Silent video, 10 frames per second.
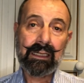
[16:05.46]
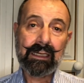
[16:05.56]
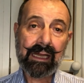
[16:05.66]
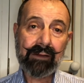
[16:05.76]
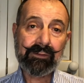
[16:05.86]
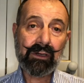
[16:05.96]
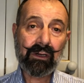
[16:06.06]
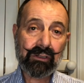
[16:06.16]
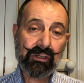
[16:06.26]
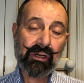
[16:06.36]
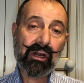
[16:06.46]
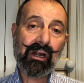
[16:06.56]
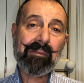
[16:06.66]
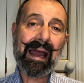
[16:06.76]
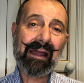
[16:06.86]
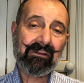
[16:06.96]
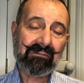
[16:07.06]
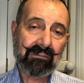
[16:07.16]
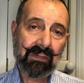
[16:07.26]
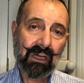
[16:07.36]
Now if you're not sure about
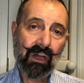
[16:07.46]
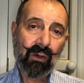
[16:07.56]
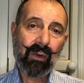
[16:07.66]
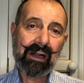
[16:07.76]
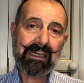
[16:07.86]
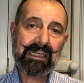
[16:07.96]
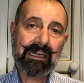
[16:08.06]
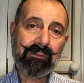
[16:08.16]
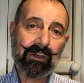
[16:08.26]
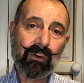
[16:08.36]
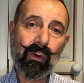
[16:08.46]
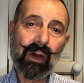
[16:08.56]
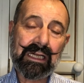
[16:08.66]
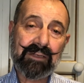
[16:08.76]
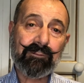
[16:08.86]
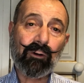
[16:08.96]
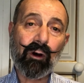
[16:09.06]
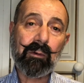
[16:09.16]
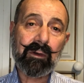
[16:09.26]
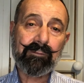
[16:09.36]
wearing something quite as
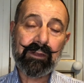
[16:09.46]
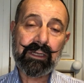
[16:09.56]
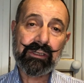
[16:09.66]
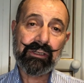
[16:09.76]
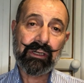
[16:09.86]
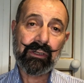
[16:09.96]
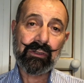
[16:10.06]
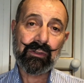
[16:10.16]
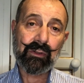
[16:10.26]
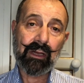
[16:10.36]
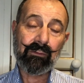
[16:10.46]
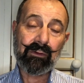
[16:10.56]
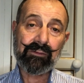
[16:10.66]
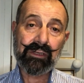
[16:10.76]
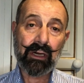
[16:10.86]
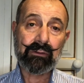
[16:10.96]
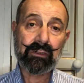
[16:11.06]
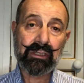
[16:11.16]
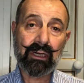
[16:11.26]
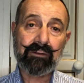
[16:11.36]
formal of the shoes that we've shown you
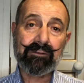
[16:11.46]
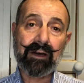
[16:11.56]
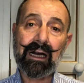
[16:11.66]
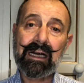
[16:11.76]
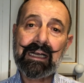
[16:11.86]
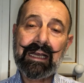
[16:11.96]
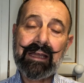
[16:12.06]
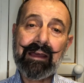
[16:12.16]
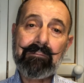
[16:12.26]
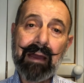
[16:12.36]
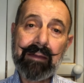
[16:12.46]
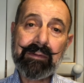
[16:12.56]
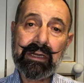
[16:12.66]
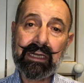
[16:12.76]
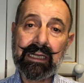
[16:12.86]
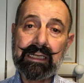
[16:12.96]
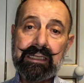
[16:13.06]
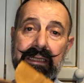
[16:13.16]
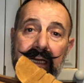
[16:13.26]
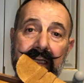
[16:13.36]
so far, then maybe you can
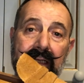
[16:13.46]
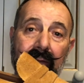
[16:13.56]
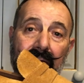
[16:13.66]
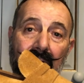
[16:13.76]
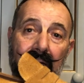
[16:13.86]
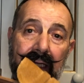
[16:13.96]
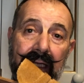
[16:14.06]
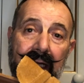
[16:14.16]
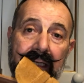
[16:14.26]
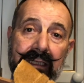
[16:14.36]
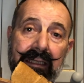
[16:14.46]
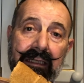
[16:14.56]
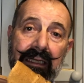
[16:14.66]
consider something like this.